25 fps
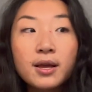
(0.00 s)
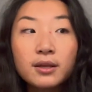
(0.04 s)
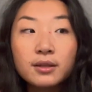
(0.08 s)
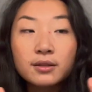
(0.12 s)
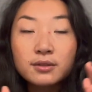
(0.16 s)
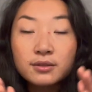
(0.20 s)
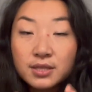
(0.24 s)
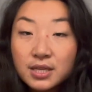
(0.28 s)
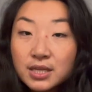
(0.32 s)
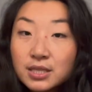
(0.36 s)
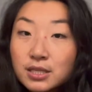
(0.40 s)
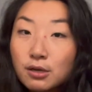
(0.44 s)

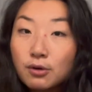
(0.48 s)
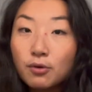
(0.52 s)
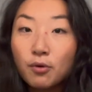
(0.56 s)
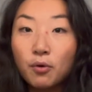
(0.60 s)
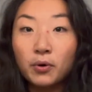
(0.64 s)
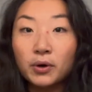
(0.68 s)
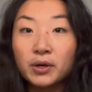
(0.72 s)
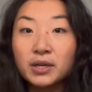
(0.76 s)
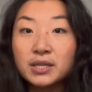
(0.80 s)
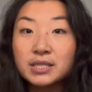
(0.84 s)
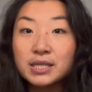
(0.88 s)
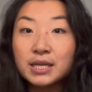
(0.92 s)
detail
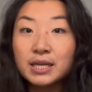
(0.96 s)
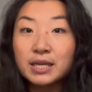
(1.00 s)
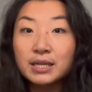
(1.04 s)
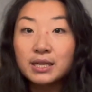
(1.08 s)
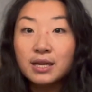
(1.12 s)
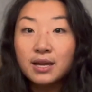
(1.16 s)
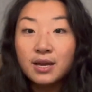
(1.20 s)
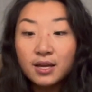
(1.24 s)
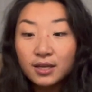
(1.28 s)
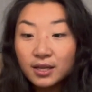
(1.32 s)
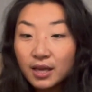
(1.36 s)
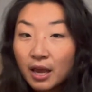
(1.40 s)
oriented,
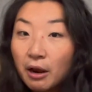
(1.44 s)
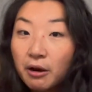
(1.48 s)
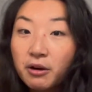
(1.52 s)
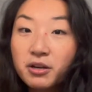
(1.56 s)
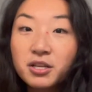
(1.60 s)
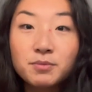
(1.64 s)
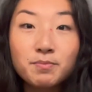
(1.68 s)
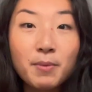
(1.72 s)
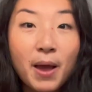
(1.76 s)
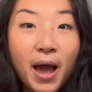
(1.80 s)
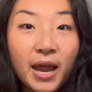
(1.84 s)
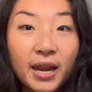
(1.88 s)

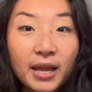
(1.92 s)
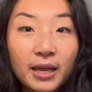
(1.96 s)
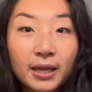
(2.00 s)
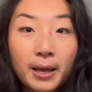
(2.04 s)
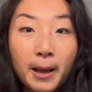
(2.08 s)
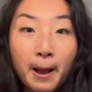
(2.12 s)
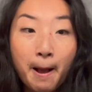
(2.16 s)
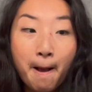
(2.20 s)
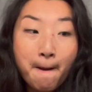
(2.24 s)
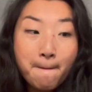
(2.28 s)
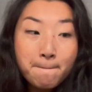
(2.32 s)
charismatic,